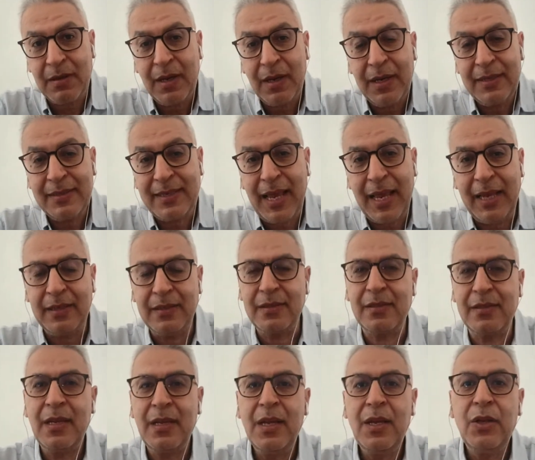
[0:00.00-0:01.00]

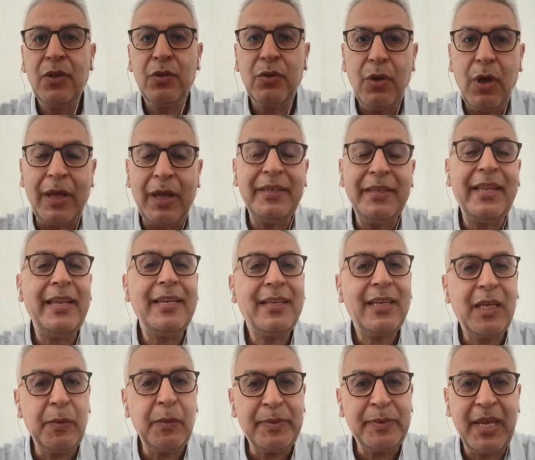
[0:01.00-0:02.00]
sense? And they
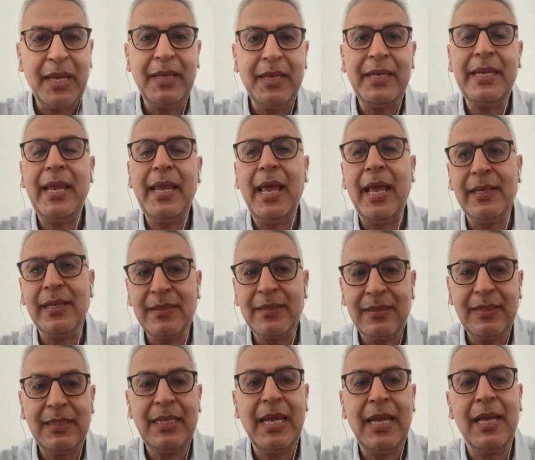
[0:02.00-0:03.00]
keep saying
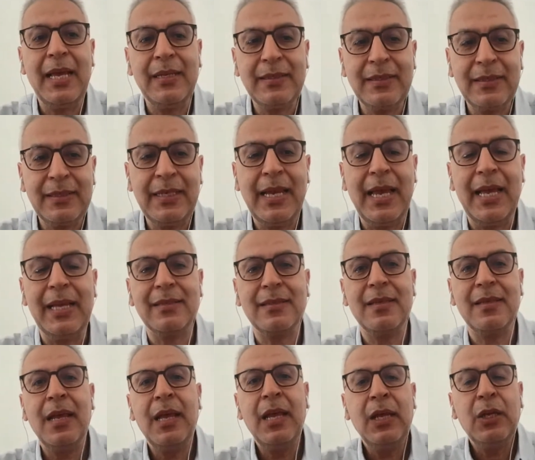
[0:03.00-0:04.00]
yes, yes, yes.
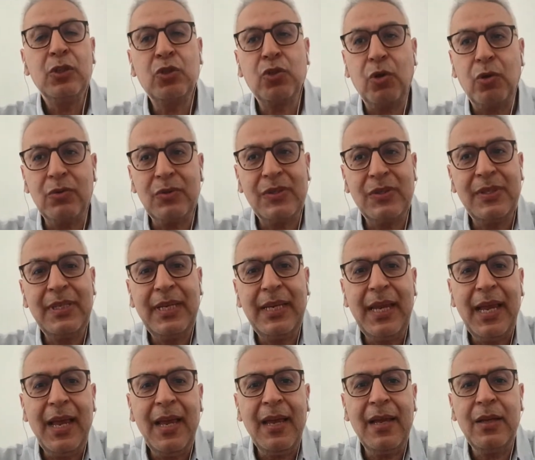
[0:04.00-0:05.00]
Towards
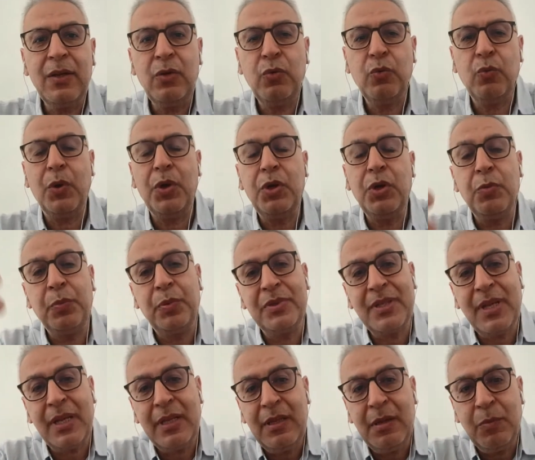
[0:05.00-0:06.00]
the end, when you
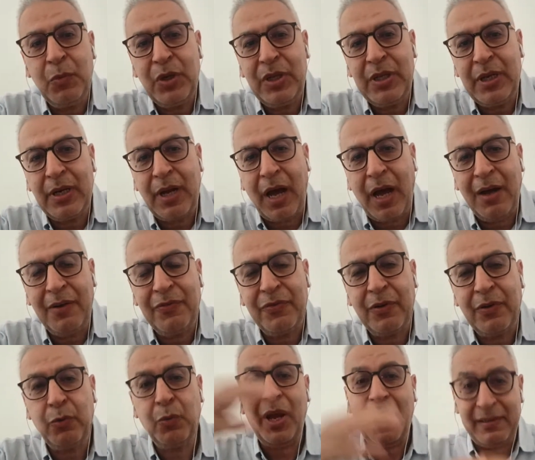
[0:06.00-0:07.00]
present them with an
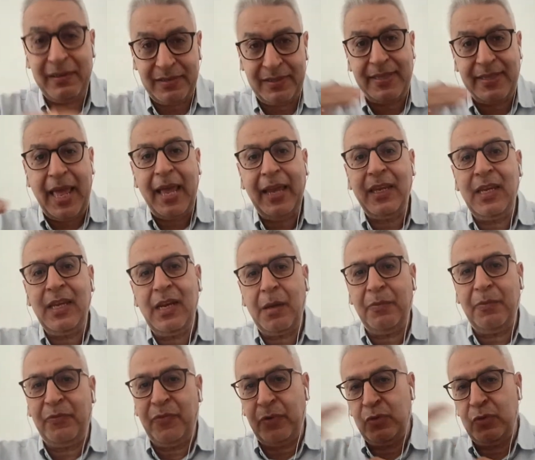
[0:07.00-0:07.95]
offer, we are stacking up